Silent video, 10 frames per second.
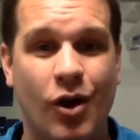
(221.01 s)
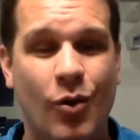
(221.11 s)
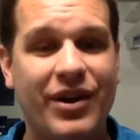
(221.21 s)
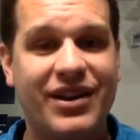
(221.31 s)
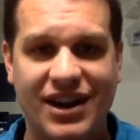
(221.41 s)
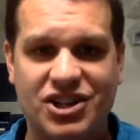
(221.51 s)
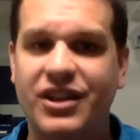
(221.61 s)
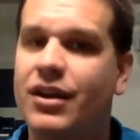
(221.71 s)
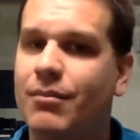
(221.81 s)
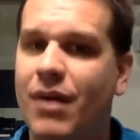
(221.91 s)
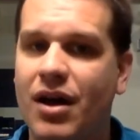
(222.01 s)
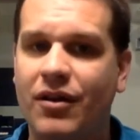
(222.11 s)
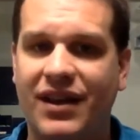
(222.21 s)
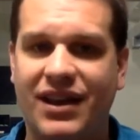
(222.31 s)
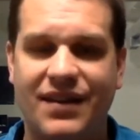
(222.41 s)
we can actually get a model
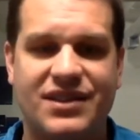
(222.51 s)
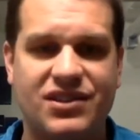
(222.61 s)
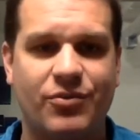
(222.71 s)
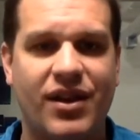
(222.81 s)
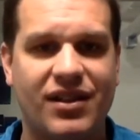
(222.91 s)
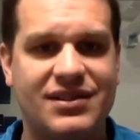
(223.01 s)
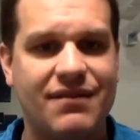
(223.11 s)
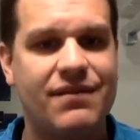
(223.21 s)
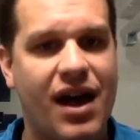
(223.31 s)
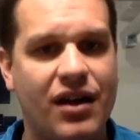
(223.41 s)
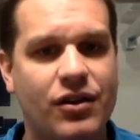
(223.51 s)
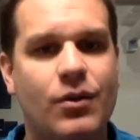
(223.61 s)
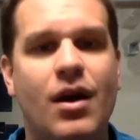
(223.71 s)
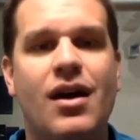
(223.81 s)
that gives us the relative value